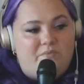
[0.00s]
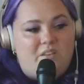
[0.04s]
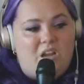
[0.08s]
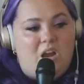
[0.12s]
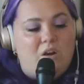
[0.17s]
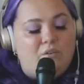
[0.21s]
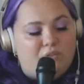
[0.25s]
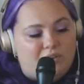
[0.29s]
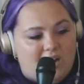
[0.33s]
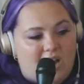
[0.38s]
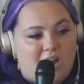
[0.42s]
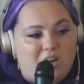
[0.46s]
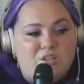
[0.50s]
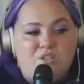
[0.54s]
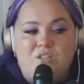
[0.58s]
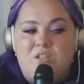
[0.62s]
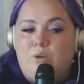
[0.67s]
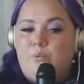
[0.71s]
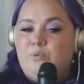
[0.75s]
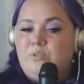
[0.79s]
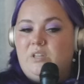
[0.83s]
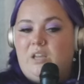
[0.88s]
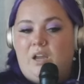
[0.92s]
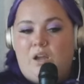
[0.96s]
reaction that
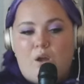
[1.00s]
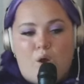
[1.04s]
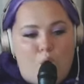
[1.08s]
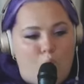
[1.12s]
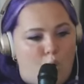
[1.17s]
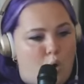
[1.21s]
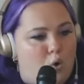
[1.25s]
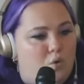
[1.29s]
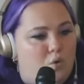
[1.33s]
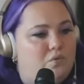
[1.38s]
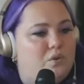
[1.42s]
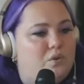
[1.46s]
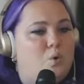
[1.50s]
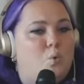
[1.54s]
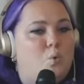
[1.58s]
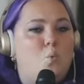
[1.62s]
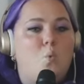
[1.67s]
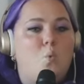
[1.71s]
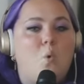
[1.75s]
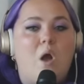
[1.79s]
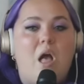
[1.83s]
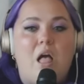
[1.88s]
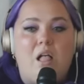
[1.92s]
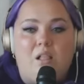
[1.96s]
was like
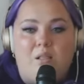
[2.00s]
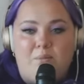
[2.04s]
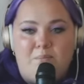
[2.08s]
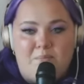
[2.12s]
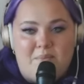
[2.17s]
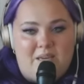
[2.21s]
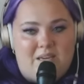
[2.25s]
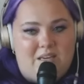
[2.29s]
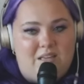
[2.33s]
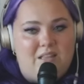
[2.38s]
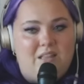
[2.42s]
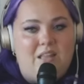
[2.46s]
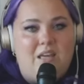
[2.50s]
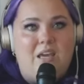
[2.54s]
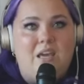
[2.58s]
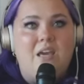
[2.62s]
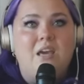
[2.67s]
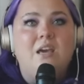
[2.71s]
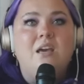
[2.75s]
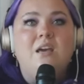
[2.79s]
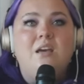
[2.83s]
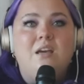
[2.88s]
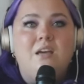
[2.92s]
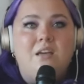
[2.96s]
overwhelmingly
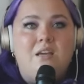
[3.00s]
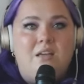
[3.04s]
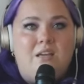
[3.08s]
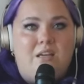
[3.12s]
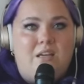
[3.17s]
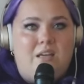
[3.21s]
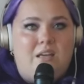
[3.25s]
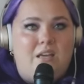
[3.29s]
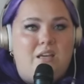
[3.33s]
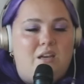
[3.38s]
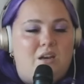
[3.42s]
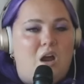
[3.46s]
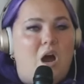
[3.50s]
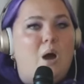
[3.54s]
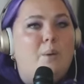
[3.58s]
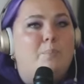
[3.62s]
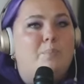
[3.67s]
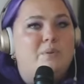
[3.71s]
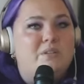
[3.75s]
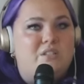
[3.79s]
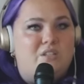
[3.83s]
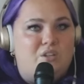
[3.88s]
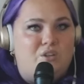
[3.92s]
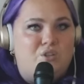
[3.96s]
in
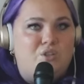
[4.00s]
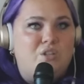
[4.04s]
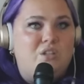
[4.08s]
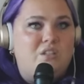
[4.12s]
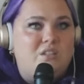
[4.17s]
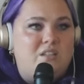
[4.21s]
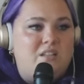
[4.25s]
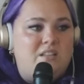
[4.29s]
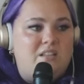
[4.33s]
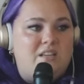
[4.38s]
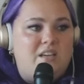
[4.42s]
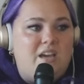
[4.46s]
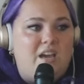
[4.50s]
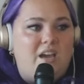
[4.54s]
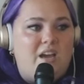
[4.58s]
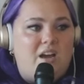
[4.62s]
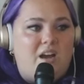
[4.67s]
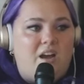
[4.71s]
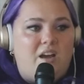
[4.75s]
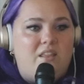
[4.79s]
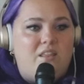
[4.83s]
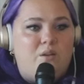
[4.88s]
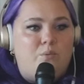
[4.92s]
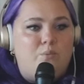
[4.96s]
opposition to the
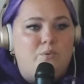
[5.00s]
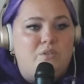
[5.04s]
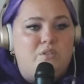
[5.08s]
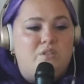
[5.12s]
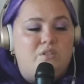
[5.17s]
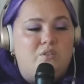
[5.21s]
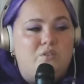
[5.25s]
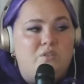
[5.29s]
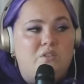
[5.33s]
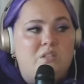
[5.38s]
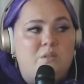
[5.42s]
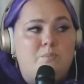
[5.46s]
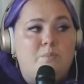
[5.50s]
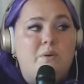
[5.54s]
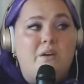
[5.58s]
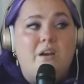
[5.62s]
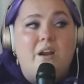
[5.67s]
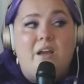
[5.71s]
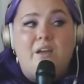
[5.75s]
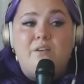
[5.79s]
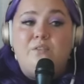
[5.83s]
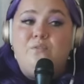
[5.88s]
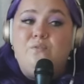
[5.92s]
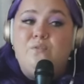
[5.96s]
AI that was used. But
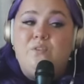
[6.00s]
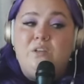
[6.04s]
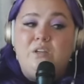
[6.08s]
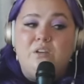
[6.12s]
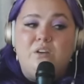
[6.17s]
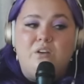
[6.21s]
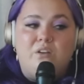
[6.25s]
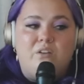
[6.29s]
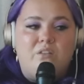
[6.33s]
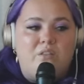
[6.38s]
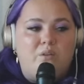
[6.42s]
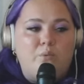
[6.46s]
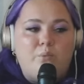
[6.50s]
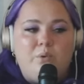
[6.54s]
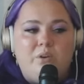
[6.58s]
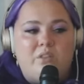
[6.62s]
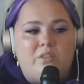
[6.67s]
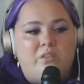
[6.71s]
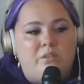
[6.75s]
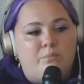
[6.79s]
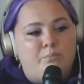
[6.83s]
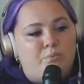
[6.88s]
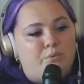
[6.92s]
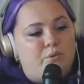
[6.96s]
I fear that with
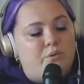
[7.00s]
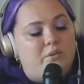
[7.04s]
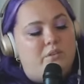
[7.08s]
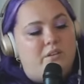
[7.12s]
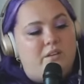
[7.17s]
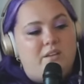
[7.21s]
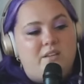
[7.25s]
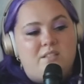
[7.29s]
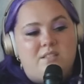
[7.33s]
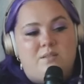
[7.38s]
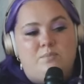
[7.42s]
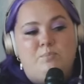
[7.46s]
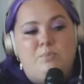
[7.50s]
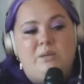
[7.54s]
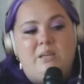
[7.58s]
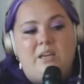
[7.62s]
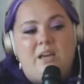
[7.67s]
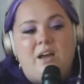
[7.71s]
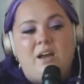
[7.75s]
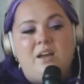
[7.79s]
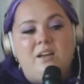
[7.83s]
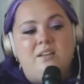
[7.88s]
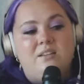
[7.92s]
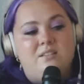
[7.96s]
the Brutalist,
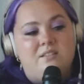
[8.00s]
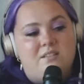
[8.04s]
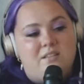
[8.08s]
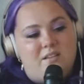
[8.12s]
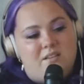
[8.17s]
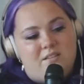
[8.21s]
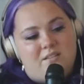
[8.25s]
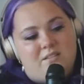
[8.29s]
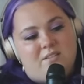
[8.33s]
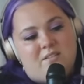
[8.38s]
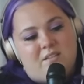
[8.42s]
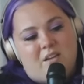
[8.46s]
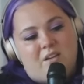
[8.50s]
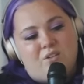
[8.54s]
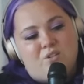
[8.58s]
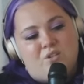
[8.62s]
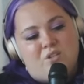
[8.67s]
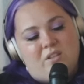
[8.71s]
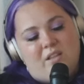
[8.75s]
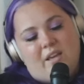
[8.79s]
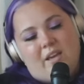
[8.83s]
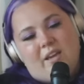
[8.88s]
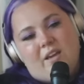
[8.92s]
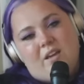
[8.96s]
because it is such
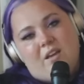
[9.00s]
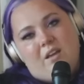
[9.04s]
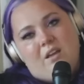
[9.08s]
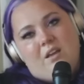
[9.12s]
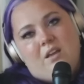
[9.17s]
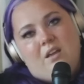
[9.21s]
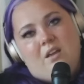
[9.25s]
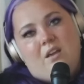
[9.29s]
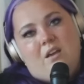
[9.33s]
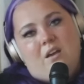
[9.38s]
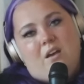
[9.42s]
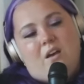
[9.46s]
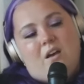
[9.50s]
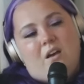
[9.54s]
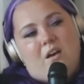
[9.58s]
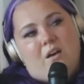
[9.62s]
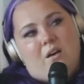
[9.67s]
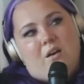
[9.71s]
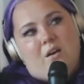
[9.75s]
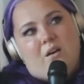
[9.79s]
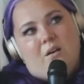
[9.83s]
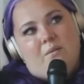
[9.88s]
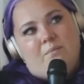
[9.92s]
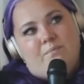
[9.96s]
like
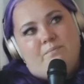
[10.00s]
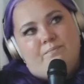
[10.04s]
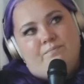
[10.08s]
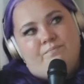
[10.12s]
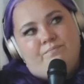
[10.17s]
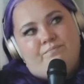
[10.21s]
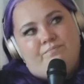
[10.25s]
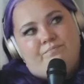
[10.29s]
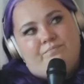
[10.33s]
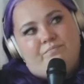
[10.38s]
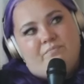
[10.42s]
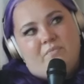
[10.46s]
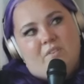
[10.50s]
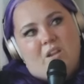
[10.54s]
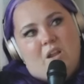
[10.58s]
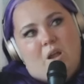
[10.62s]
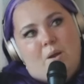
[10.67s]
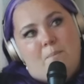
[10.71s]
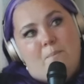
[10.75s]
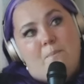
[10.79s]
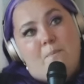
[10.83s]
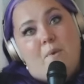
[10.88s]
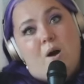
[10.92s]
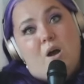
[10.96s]
a
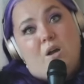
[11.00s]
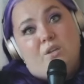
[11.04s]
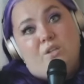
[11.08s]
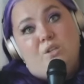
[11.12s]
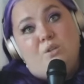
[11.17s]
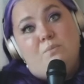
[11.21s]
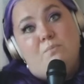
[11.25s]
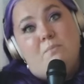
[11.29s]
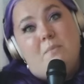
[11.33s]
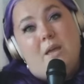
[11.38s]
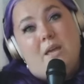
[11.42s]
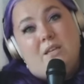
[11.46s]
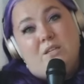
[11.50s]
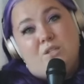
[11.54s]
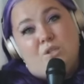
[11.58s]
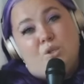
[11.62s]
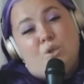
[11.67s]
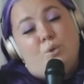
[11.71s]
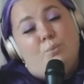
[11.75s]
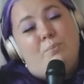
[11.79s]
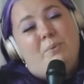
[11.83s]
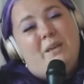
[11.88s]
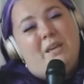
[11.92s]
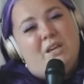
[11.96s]

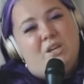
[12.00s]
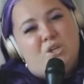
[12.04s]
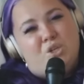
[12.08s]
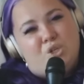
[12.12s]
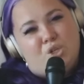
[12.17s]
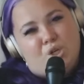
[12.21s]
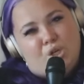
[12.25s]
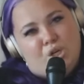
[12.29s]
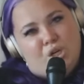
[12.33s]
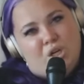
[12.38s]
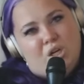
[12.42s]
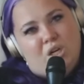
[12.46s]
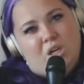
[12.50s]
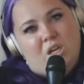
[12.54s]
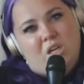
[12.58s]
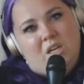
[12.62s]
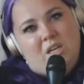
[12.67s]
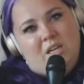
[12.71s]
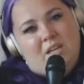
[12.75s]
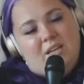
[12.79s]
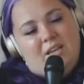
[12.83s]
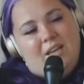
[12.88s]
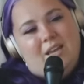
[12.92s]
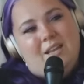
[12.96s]
monumental picture
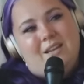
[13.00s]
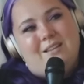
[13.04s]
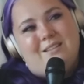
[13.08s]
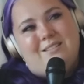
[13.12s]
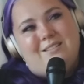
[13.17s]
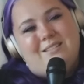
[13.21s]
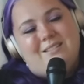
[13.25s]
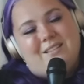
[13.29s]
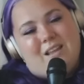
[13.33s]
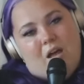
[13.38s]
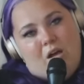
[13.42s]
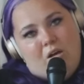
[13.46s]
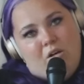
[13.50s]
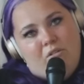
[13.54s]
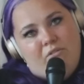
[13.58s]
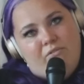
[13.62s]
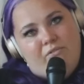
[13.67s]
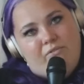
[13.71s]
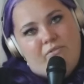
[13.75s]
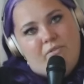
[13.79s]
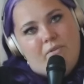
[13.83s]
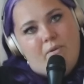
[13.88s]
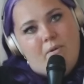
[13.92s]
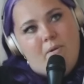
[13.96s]
in itself,